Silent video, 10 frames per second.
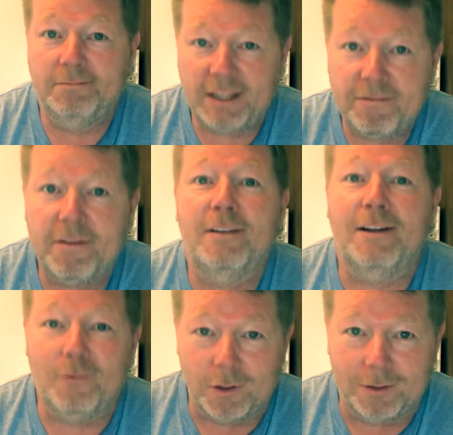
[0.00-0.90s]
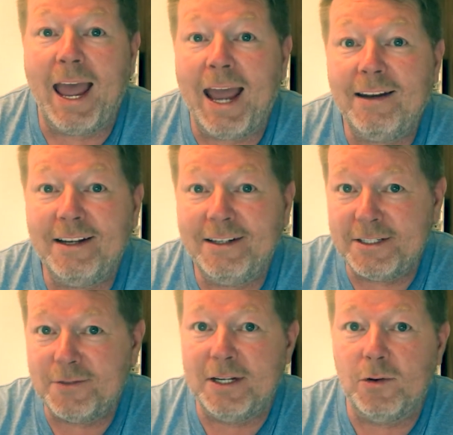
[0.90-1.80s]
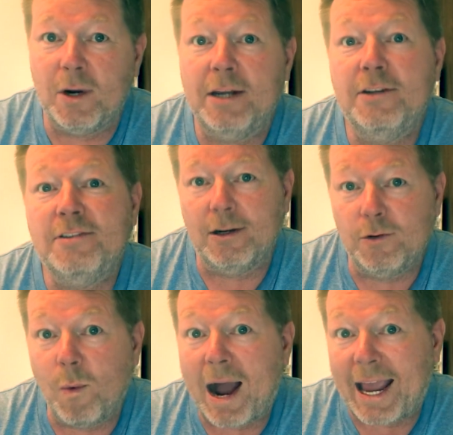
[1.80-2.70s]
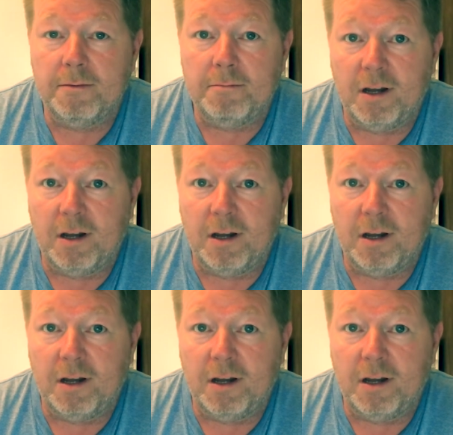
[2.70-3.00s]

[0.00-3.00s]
Definitely would. And in this video, I'm gonna you why.